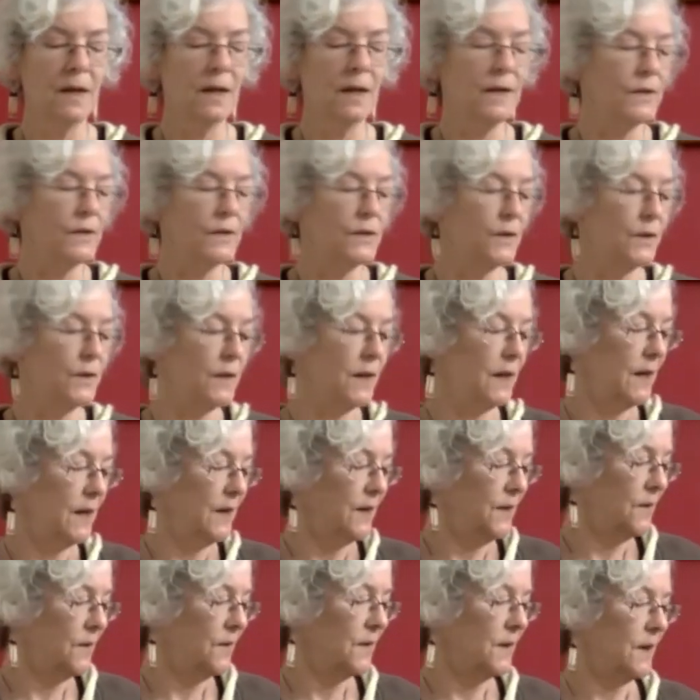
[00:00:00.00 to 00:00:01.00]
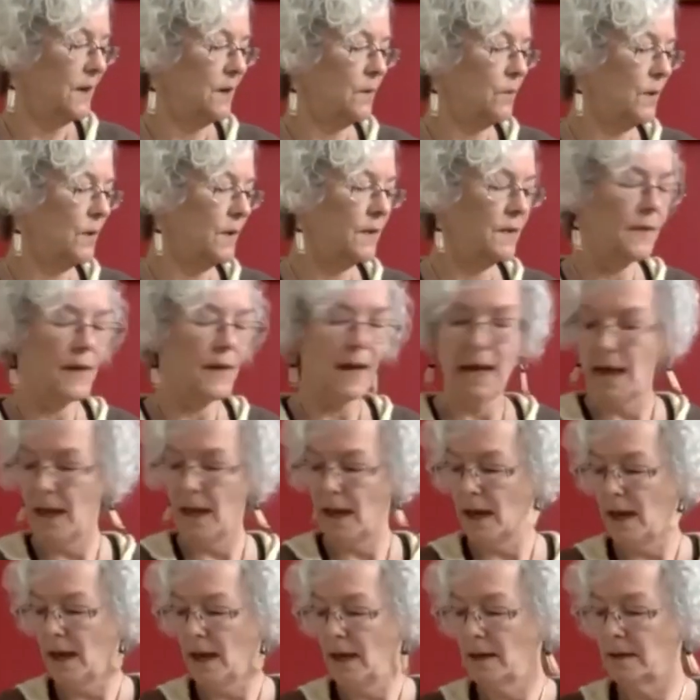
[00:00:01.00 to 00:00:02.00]
So the other thing with the
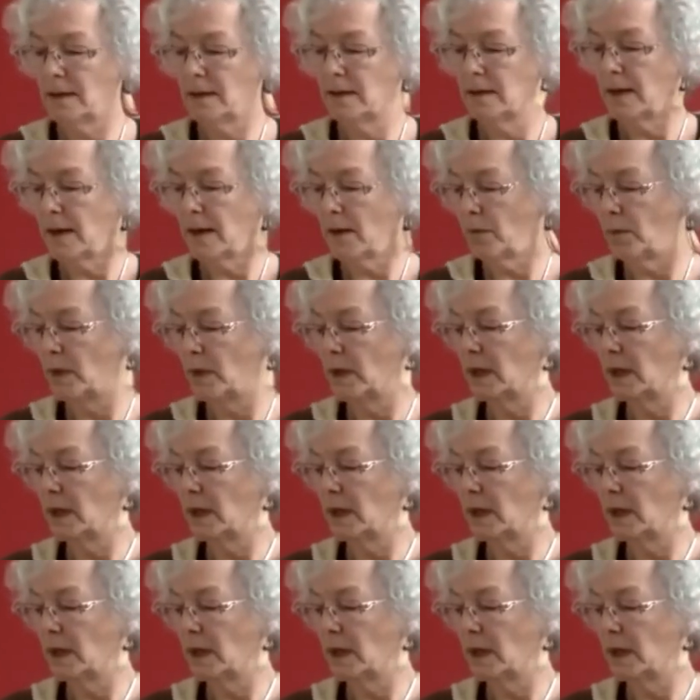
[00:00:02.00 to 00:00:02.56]
hand that we